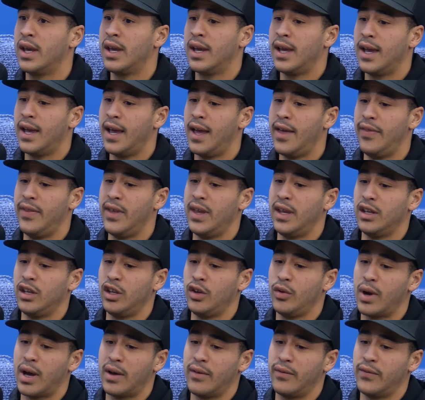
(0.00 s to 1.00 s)
Yeah. And then
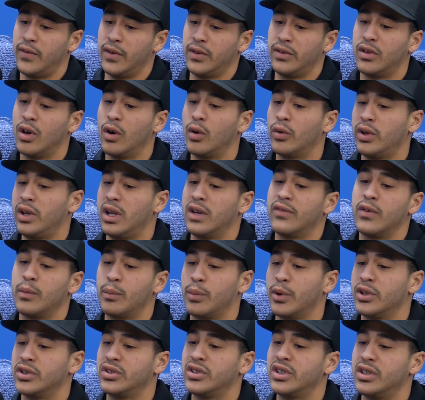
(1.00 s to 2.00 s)
you have a totally different
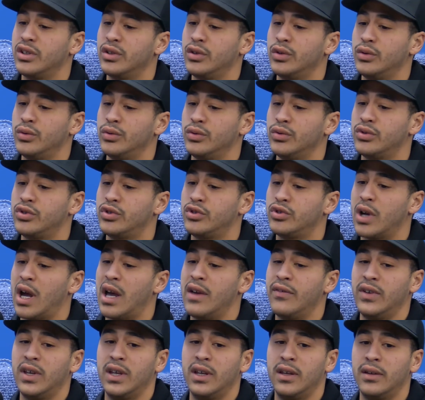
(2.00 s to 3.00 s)
person who's
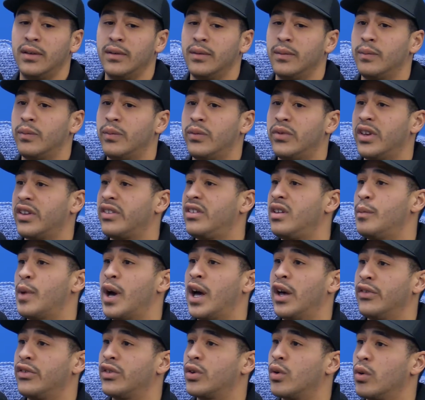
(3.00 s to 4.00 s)
driving 60
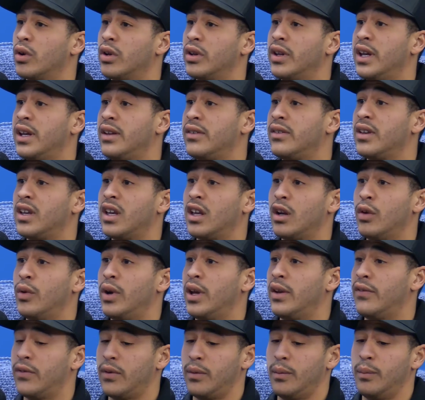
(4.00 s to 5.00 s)
miles to Coeur d'Alene to get
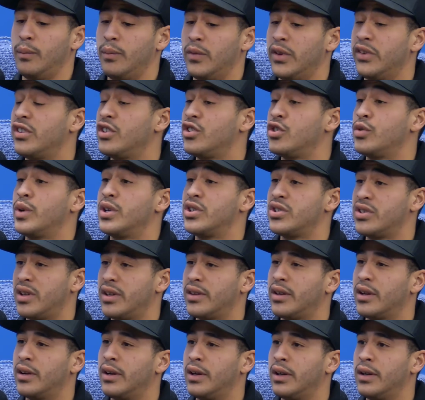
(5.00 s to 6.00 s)
away from the situation that
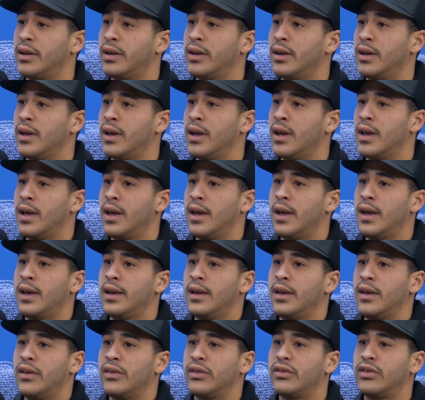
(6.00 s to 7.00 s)
they're in. Right. Yeah.
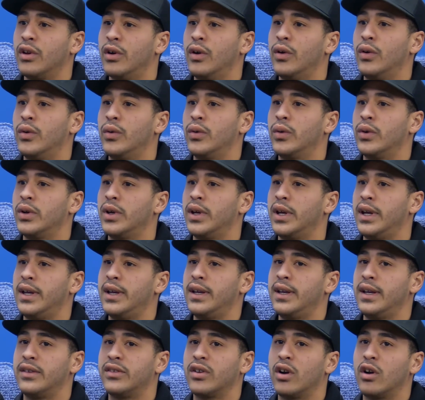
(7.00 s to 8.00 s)
So
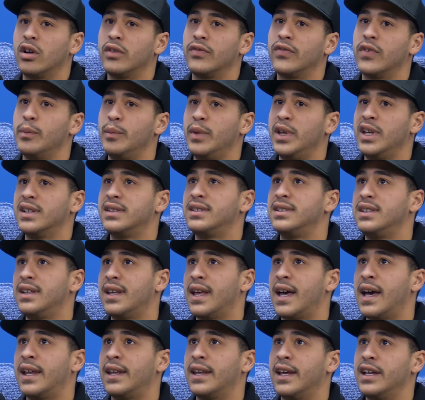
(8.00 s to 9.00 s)
it's hard for me to see
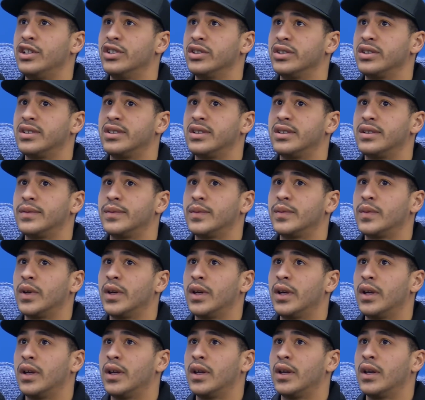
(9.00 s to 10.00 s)
that. And I just,
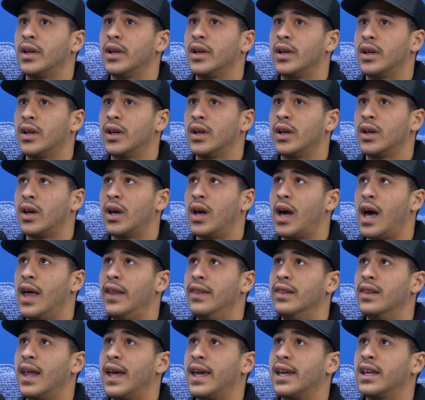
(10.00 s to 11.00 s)
I'd
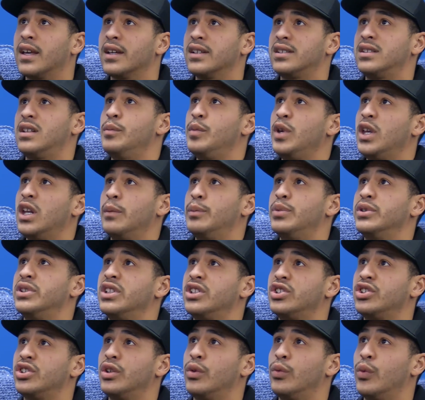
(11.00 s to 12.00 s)
like us to be in a
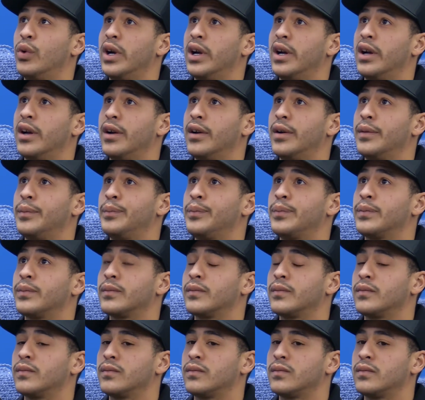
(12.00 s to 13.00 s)
position where
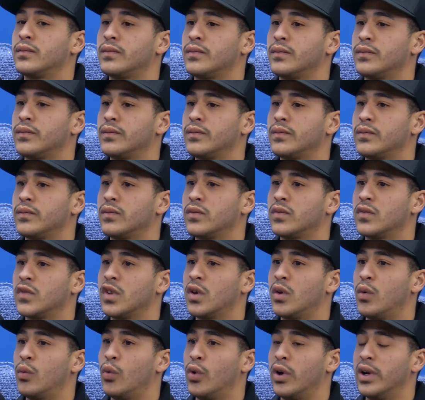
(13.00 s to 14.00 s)

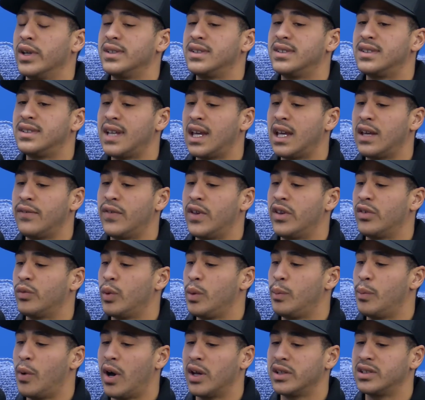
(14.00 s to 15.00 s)
we're as safe as we
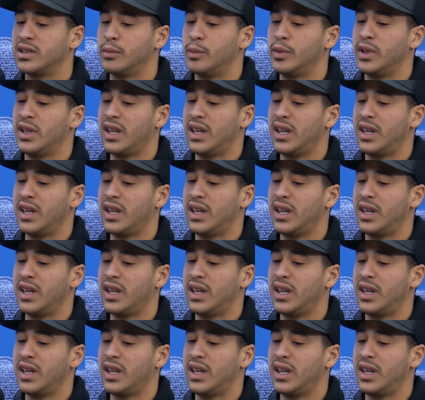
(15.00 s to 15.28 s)
possibly